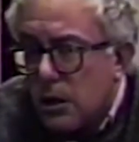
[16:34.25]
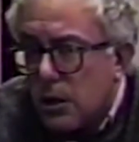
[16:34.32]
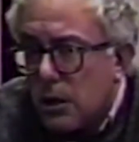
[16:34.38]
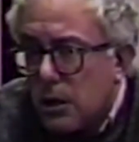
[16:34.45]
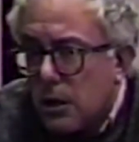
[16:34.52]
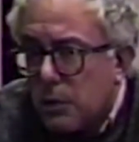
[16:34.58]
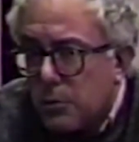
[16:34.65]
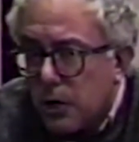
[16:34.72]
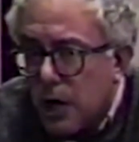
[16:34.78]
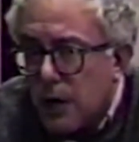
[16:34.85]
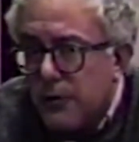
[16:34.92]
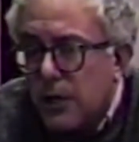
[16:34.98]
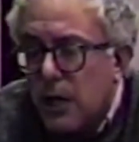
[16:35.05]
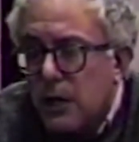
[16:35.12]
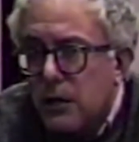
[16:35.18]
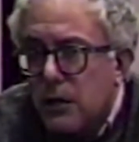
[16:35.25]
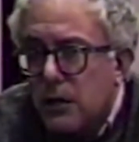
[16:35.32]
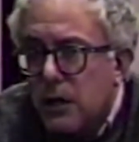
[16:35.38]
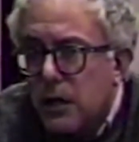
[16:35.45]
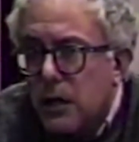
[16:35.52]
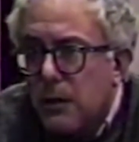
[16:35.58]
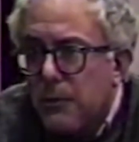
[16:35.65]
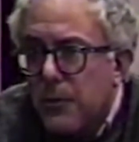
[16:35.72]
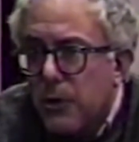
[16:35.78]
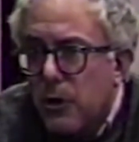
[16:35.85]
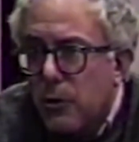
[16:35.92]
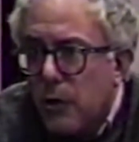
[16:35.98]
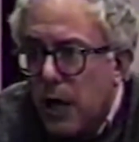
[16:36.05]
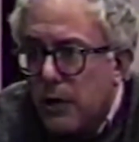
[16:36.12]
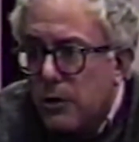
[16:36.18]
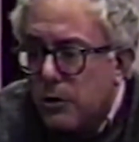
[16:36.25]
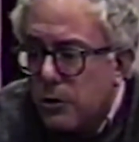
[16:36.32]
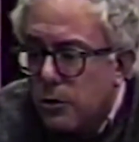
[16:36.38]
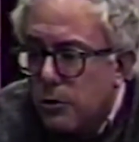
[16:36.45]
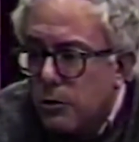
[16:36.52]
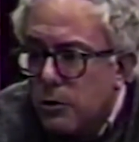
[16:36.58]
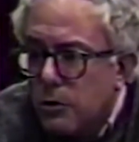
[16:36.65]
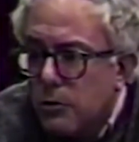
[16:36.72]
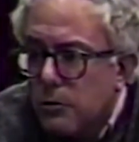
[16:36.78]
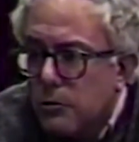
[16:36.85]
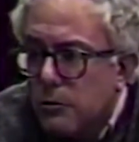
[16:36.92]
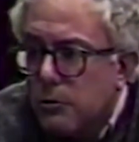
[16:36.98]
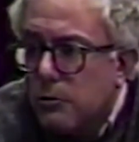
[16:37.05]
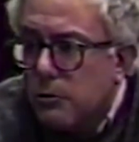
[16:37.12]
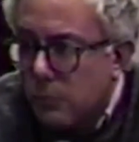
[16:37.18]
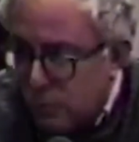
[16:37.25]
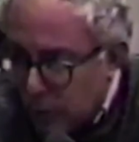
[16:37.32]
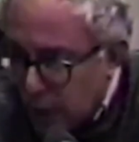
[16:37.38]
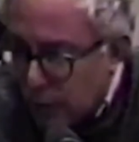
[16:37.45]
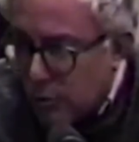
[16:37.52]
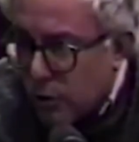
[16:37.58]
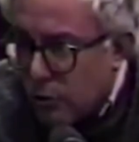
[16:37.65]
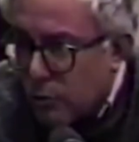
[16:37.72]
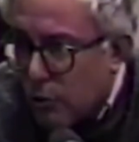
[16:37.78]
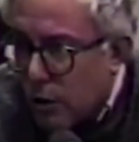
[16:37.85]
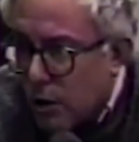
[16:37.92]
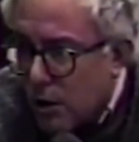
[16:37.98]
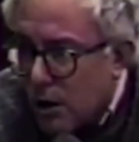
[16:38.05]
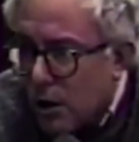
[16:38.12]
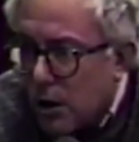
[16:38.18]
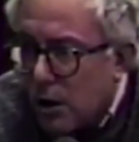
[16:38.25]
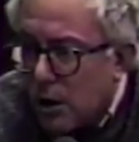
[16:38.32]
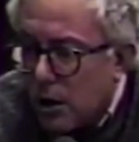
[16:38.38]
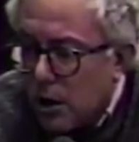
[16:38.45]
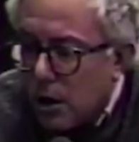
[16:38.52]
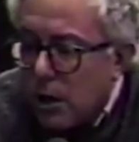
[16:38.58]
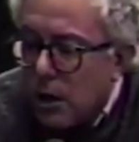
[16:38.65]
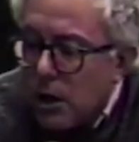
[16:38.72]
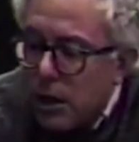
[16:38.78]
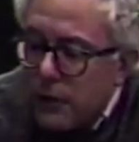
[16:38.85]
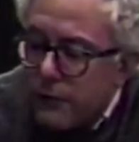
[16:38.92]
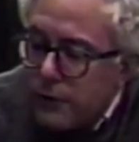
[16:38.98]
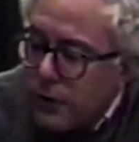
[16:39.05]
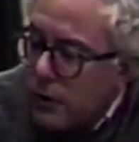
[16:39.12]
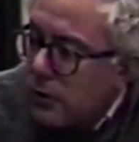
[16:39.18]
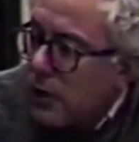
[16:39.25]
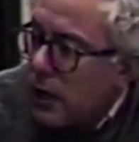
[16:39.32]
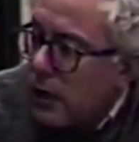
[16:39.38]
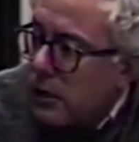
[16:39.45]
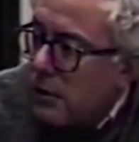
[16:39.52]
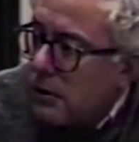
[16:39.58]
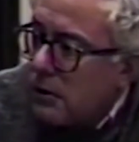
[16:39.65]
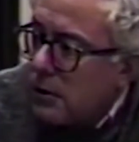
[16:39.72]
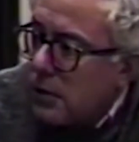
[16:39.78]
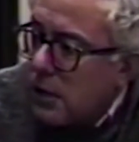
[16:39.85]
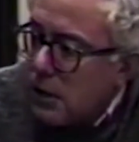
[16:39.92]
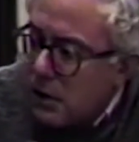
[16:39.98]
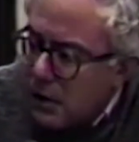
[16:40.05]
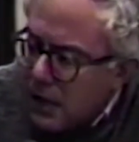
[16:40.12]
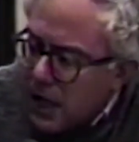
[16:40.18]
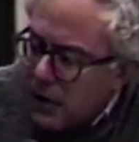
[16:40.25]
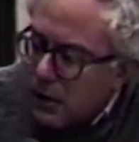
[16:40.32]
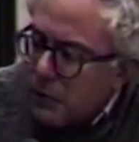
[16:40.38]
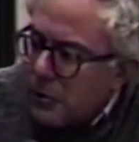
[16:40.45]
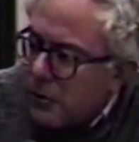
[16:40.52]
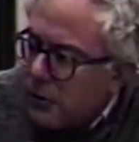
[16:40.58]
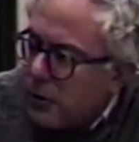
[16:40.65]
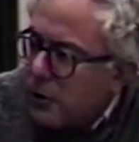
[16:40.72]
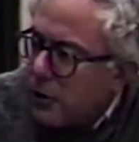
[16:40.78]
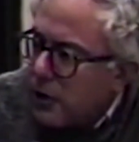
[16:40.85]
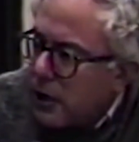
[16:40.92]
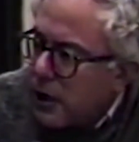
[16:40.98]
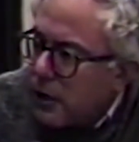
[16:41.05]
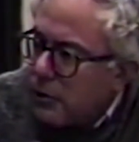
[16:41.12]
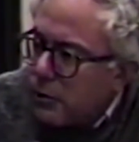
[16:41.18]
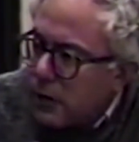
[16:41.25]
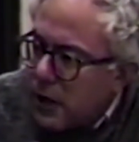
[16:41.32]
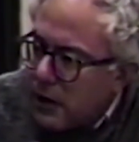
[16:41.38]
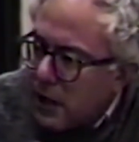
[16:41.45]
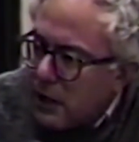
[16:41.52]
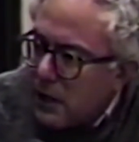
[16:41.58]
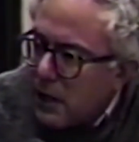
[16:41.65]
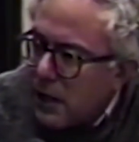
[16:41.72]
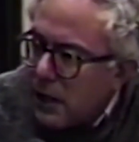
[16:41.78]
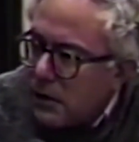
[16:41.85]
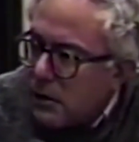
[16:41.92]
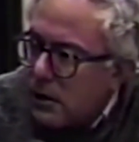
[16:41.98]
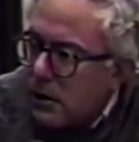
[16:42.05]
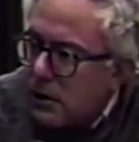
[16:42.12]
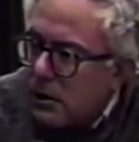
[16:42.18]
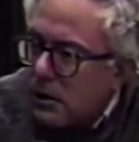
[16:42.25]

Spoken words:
a private entity, the right to do railroad work on filled land, allow them to fill the lake. And that land,